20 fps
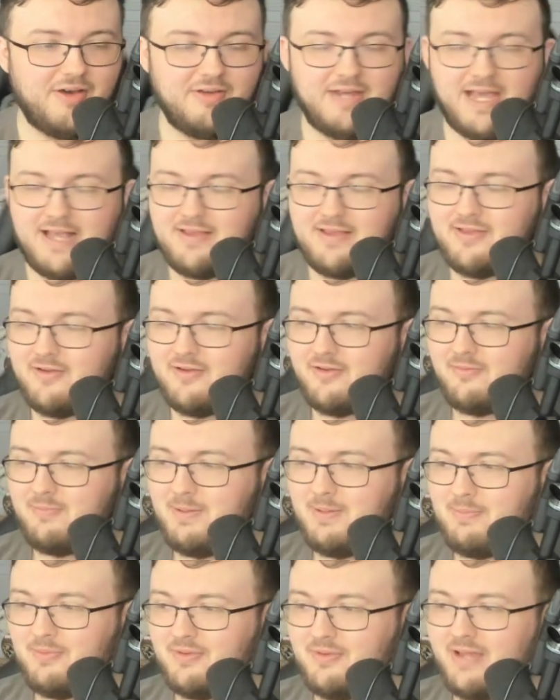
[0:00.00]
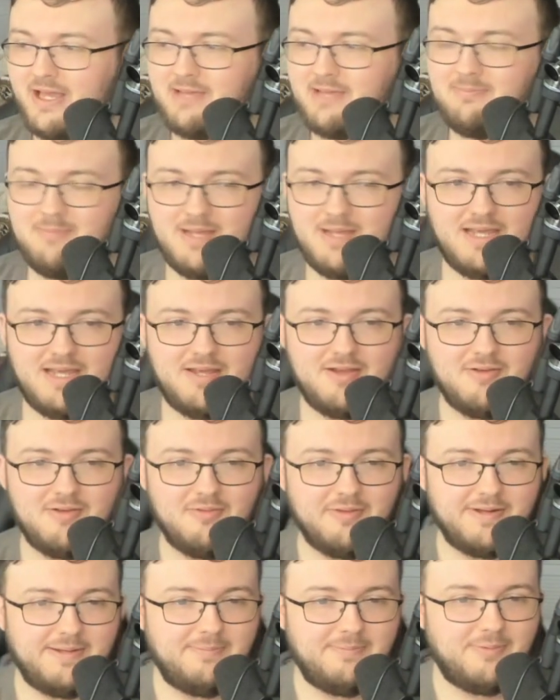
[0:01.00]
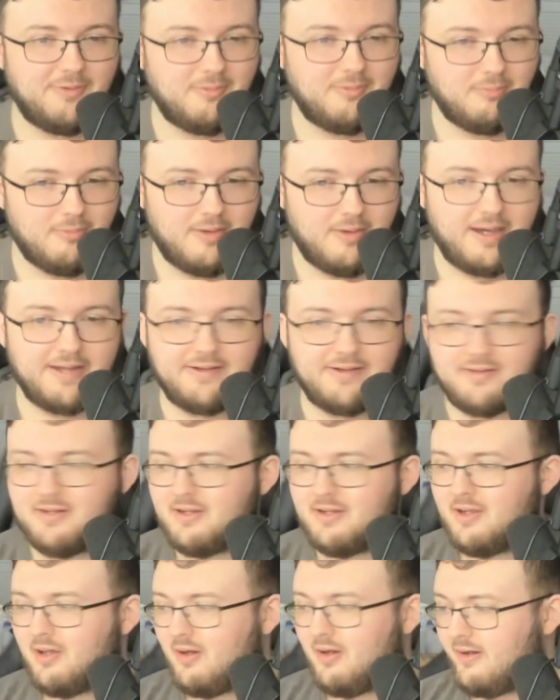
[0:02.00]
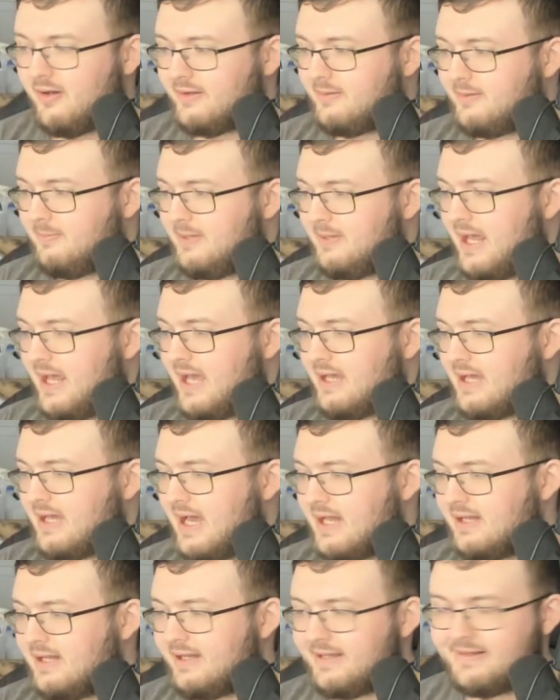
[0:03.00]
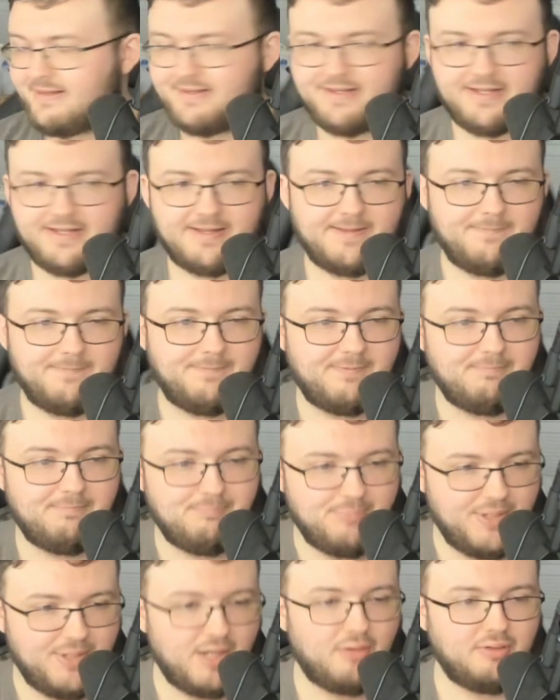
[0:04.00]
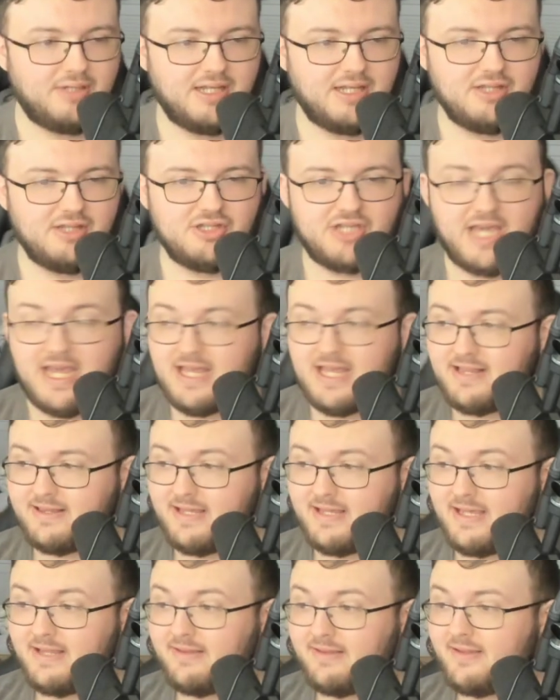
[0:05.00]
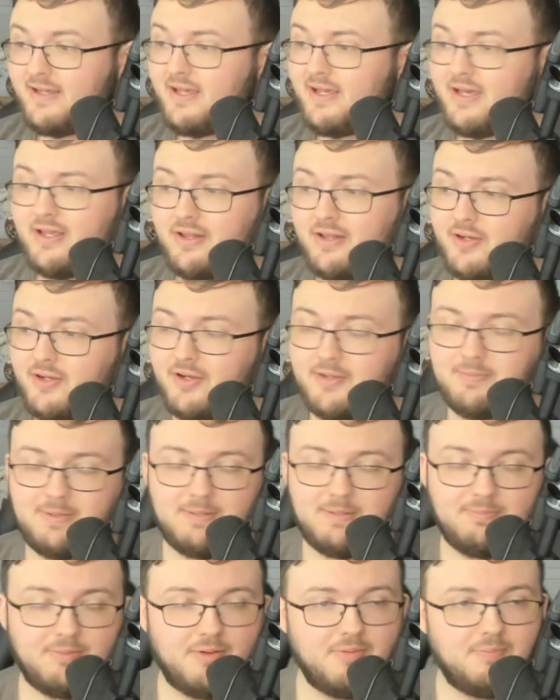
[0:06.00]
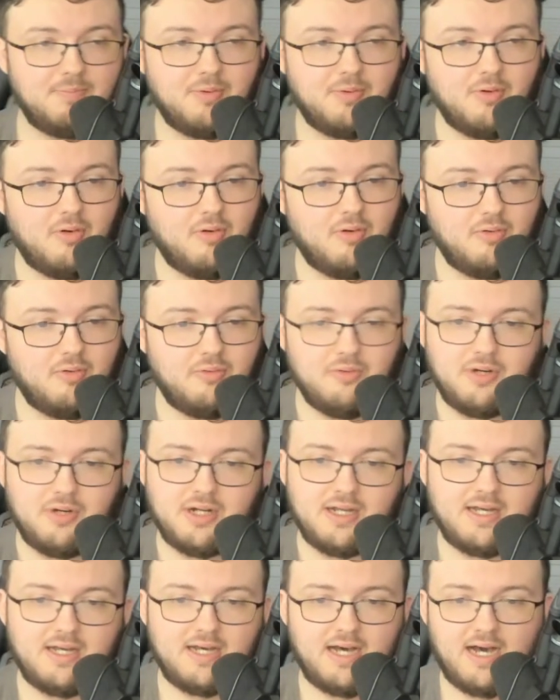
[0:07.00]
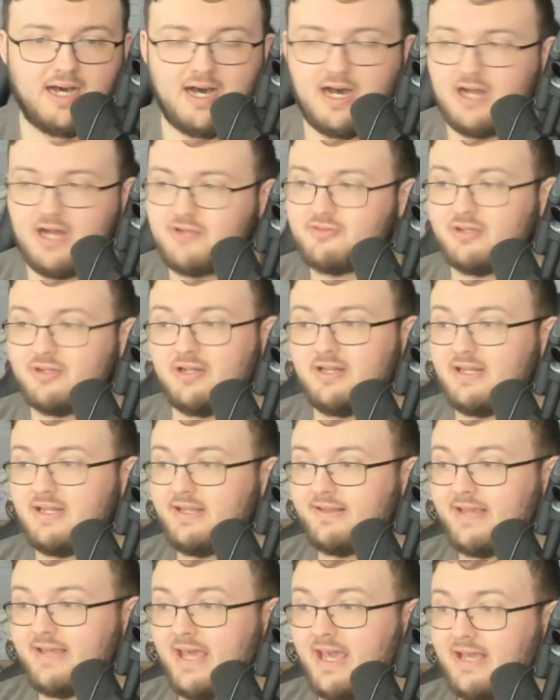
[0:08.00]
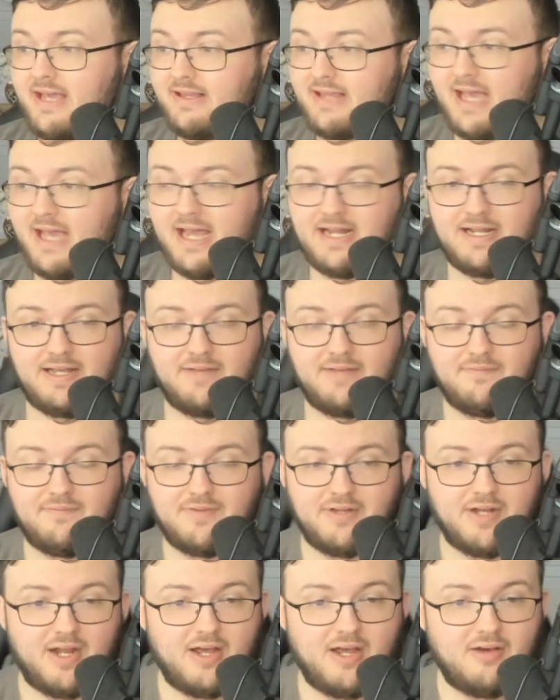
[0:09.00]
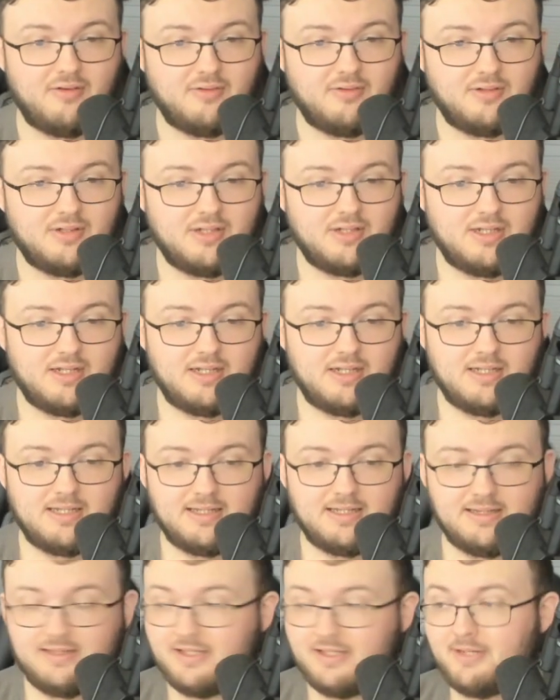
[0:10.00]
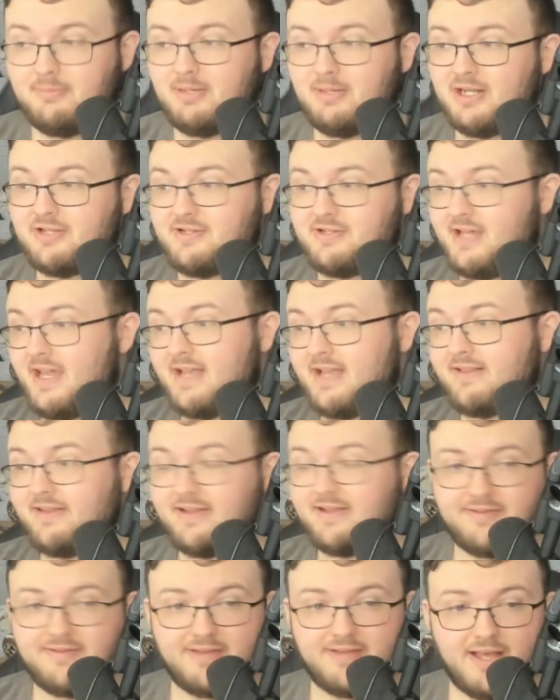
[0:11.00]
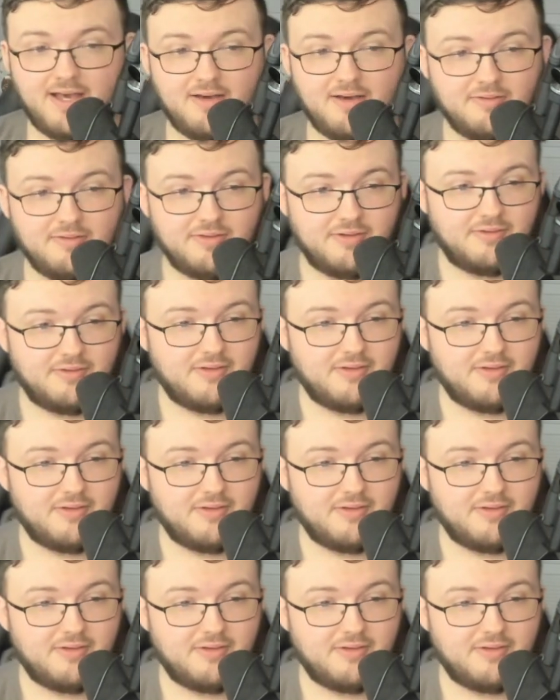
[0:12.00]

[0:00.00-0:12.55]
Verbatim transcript: yes, there's people like me who only pull one ultimate egg out of like 6 billion chances. There was people who pulled 100 of these eggs out of, you know, a little bit of chances. So there's